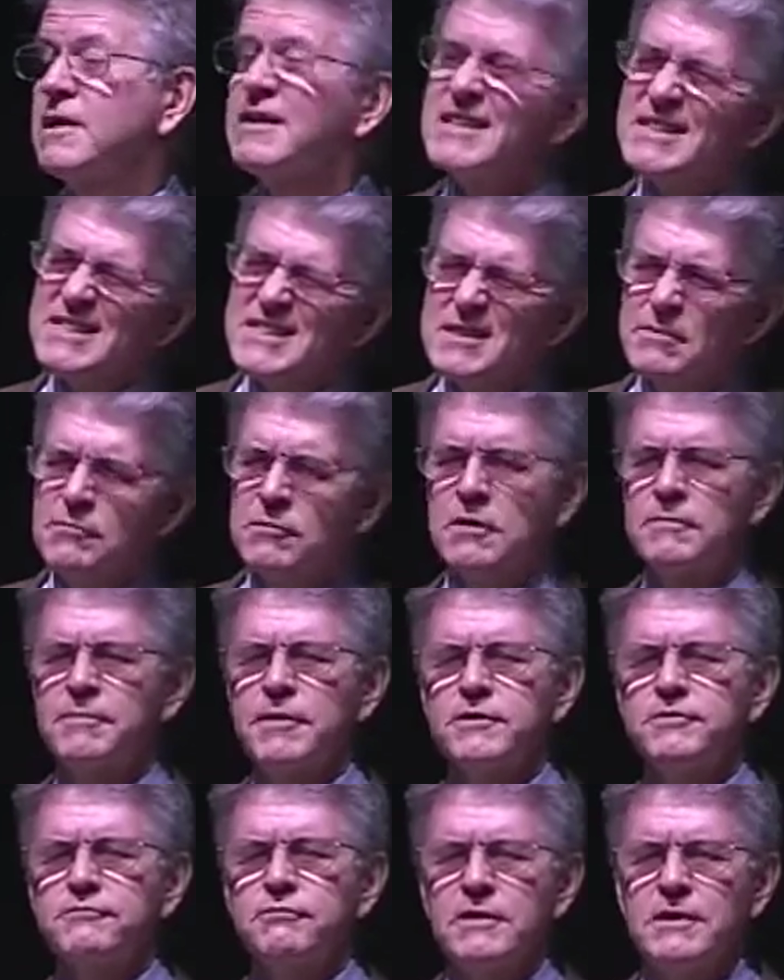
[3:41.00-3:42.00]
Somewhere
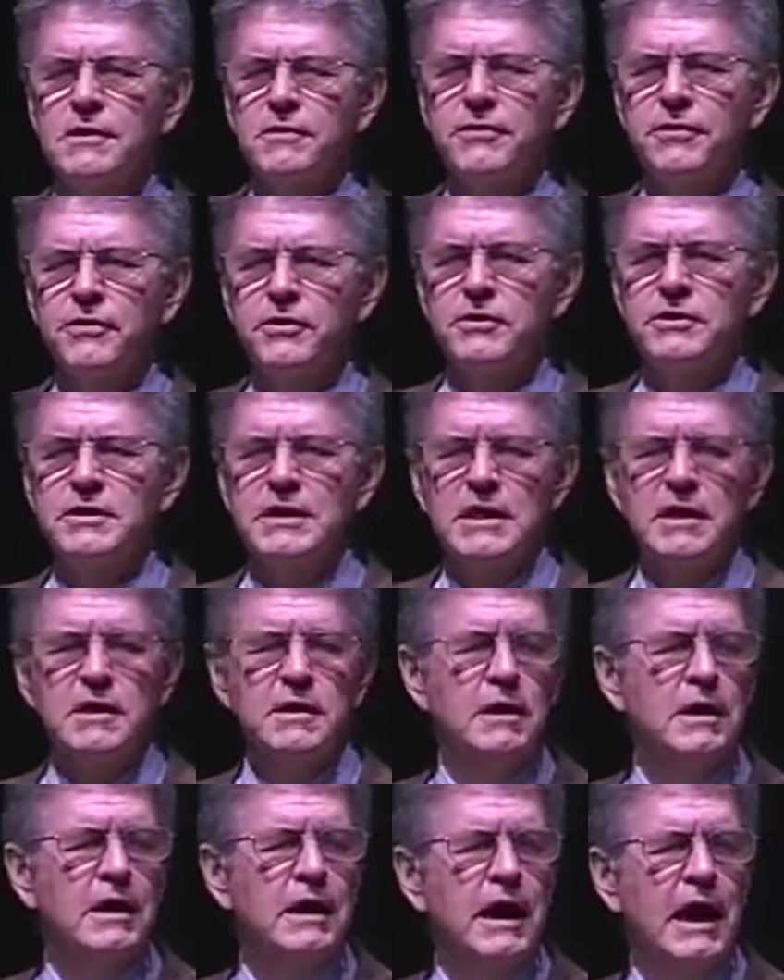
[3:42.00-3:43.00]
about 2030,
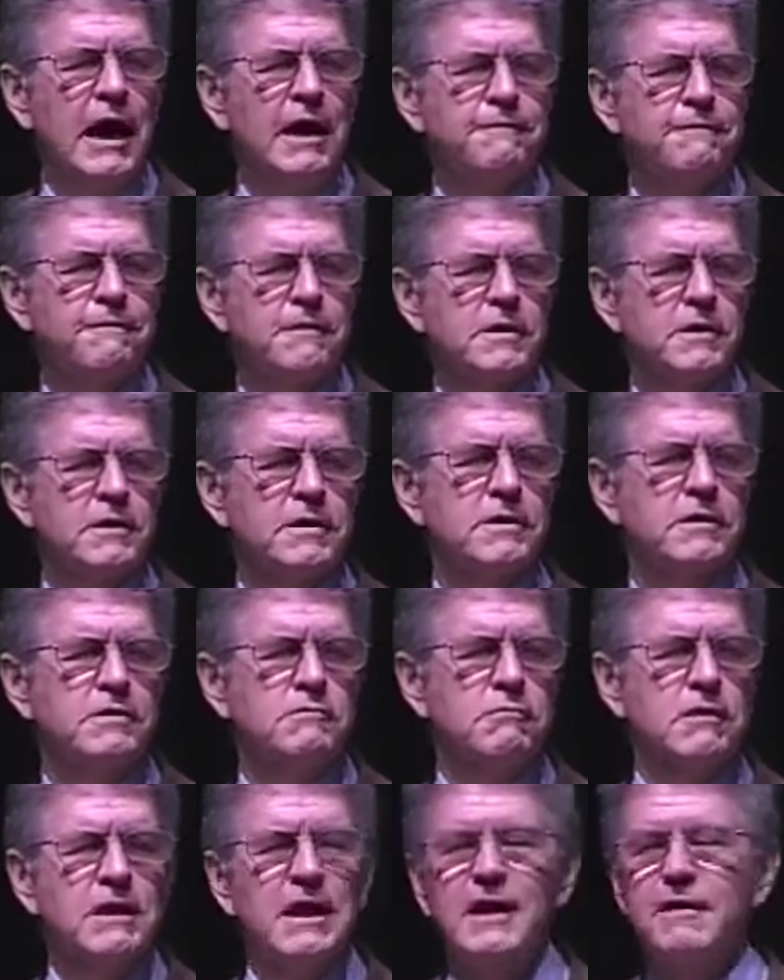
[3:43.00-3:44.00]
Africa
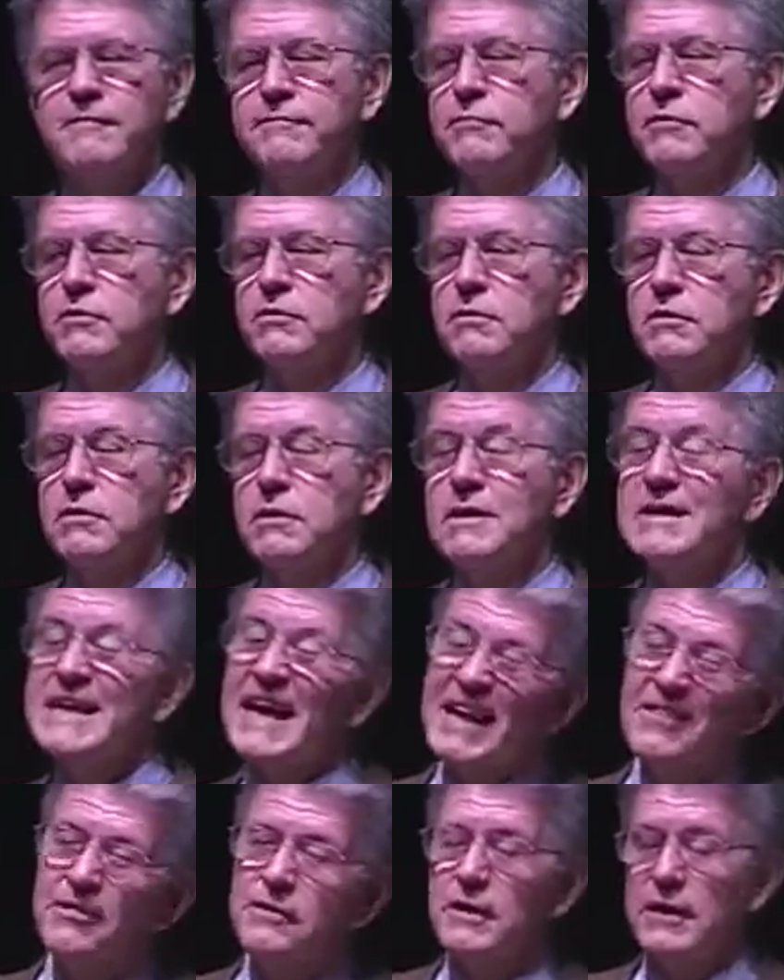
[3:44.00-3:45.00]
will have more
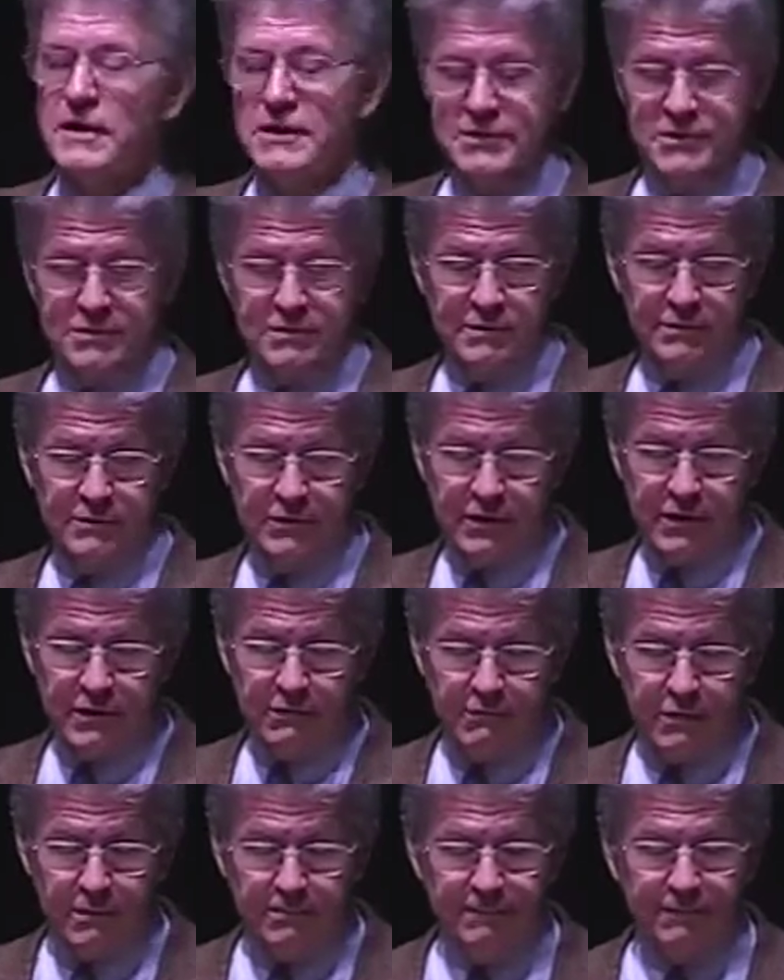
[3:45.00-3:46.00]
Catholics than
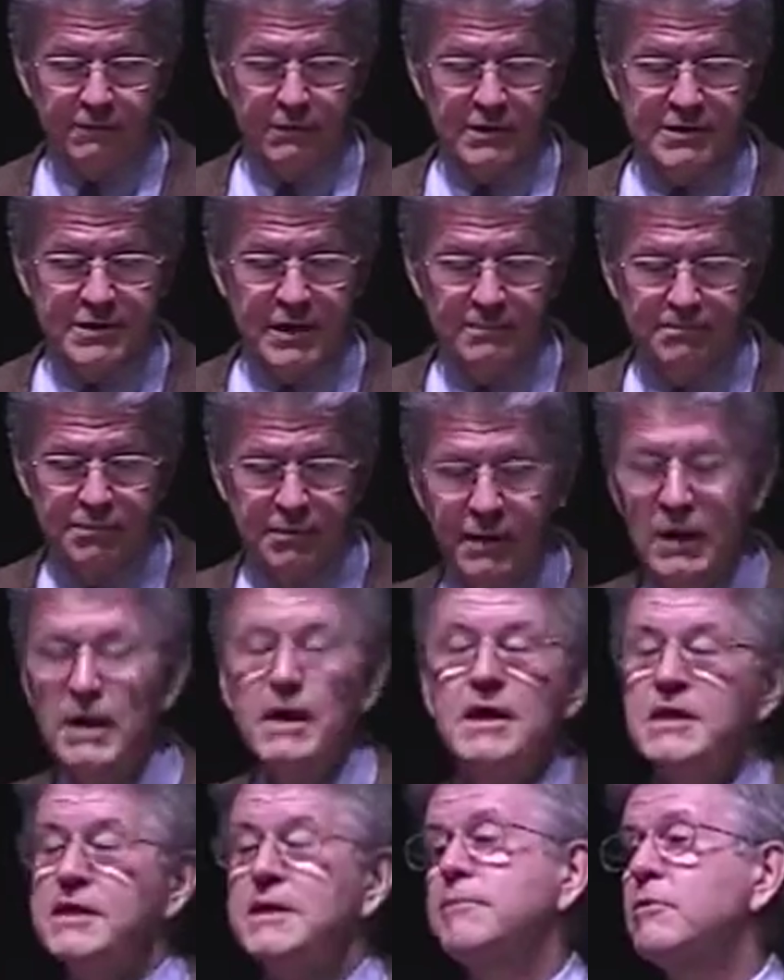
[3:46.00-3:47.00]
Europe, for example.
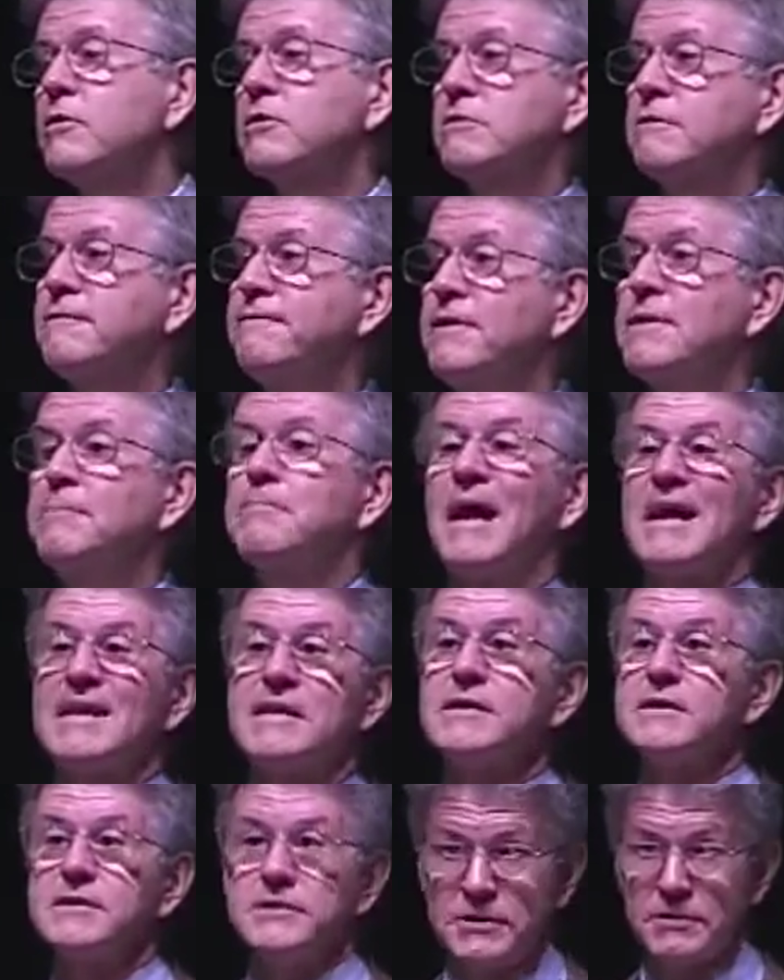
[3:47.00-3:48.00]
Demography
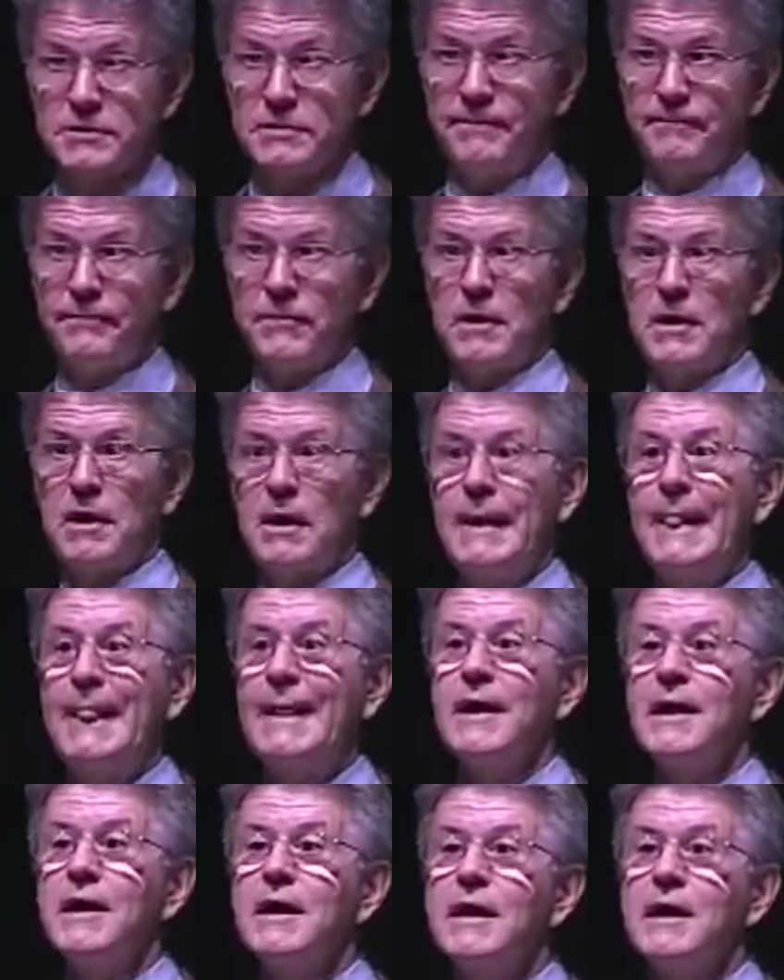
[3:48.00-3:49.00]
matters.
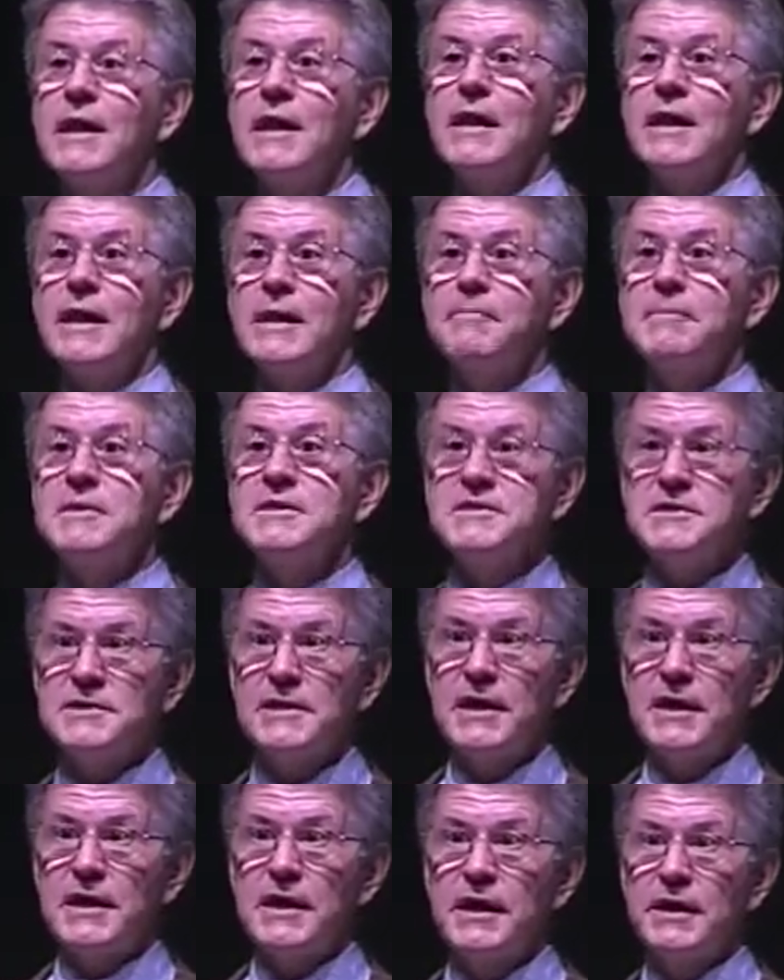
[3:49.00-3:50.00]
Let me
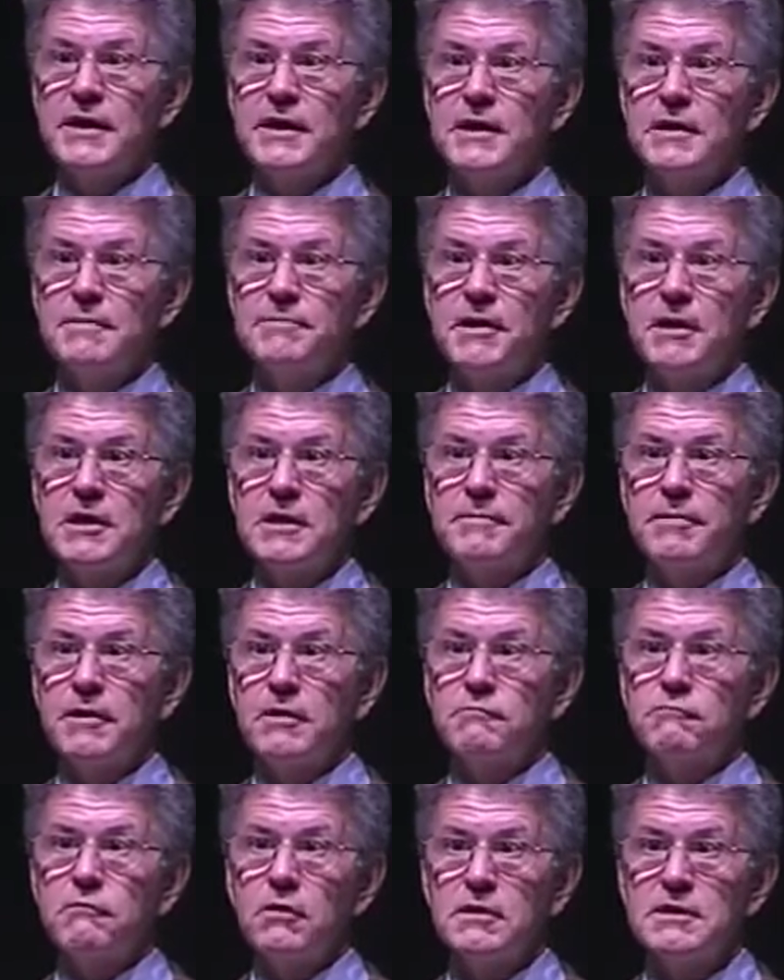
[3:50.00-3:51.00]
say a little bit
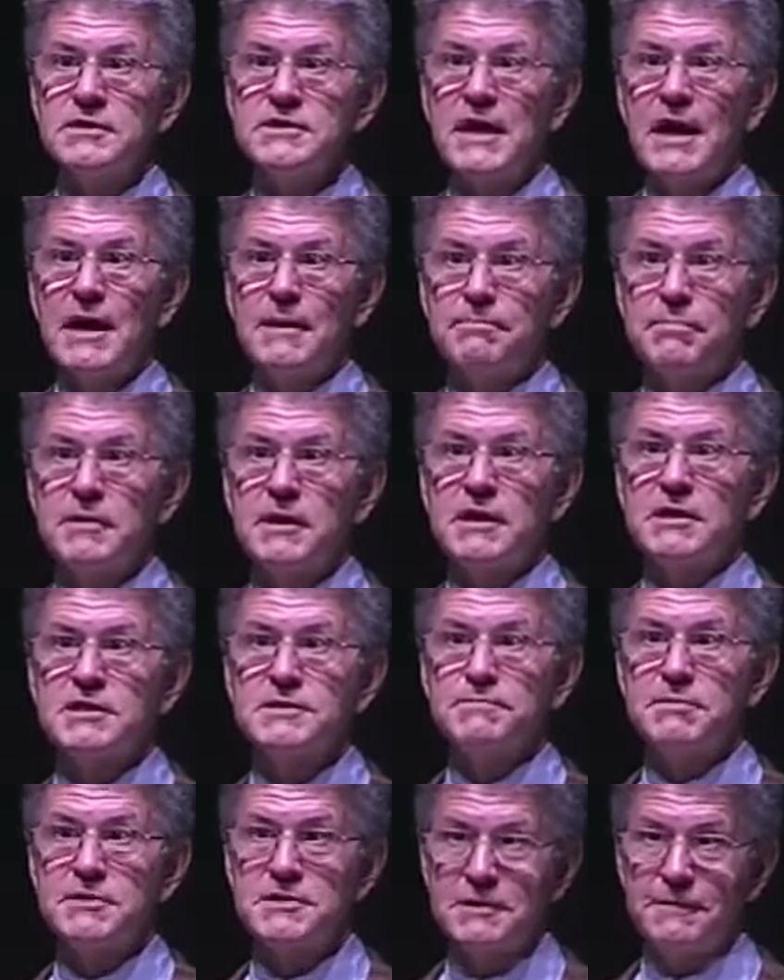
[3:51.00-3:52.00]
about what is happening
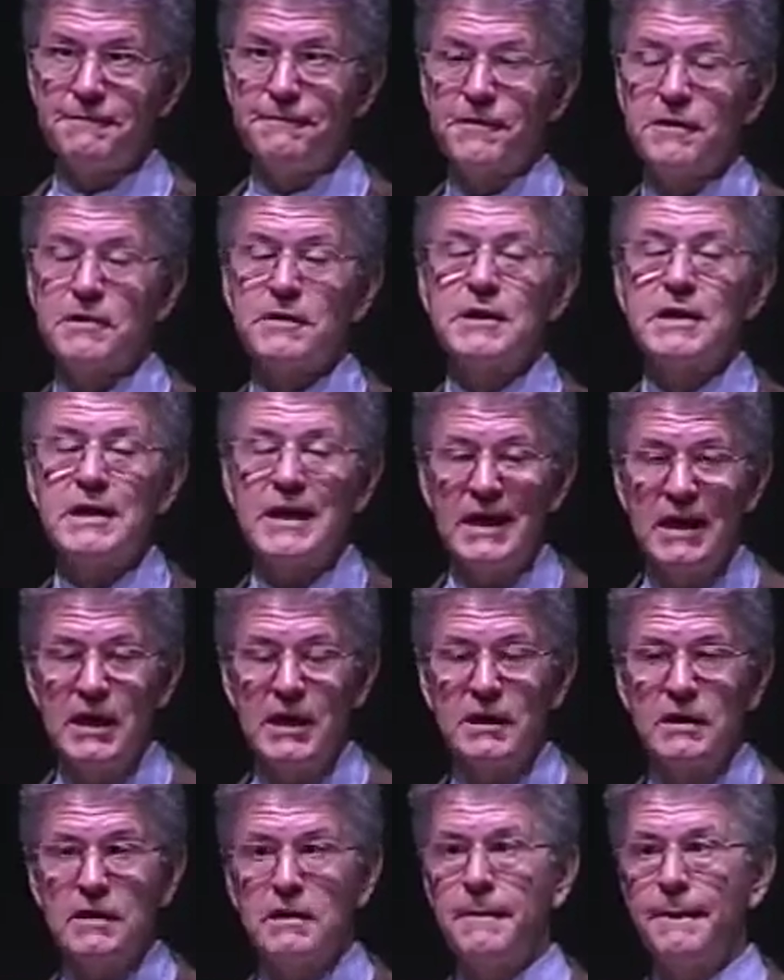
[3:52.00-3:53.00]
specifically
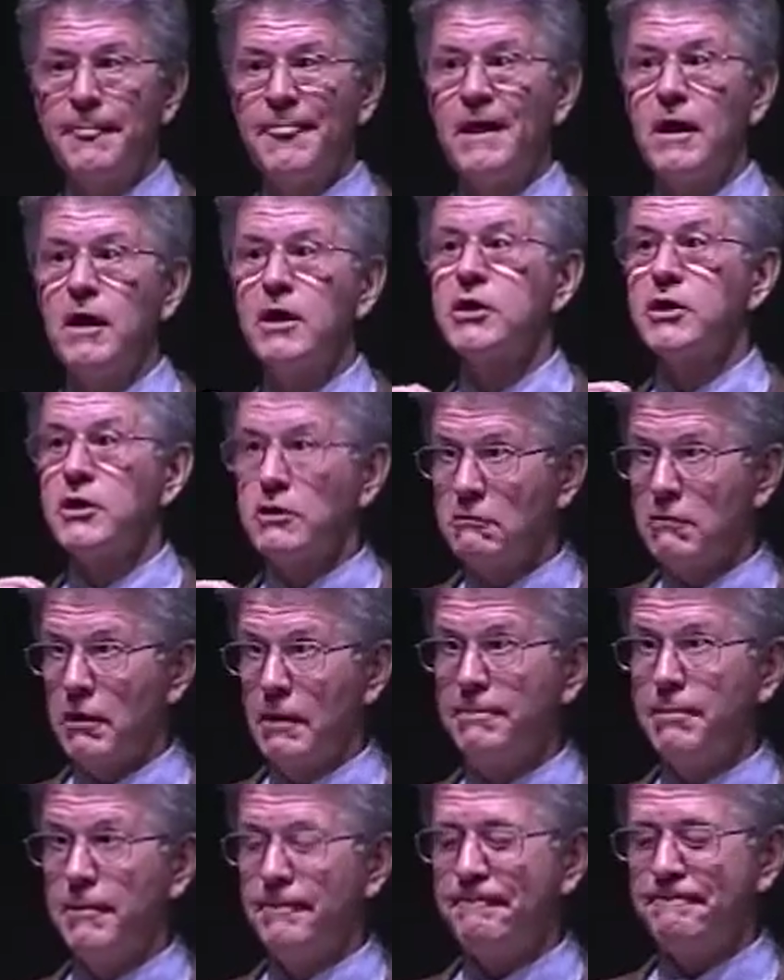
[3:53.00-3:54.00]
in
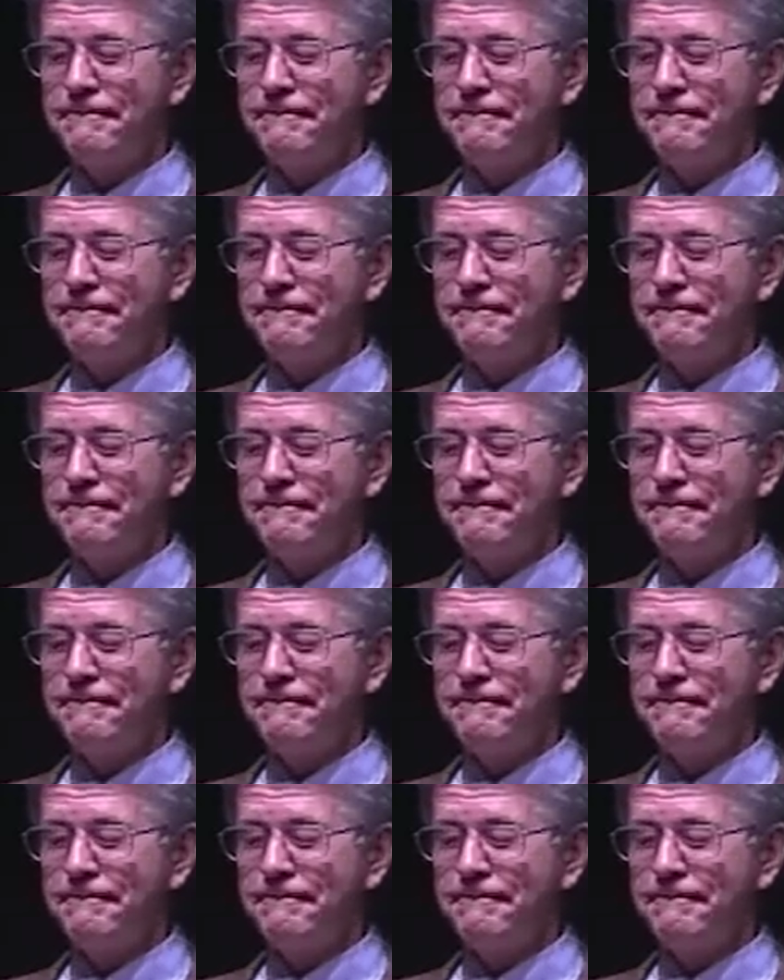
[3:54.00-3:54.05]
Europe.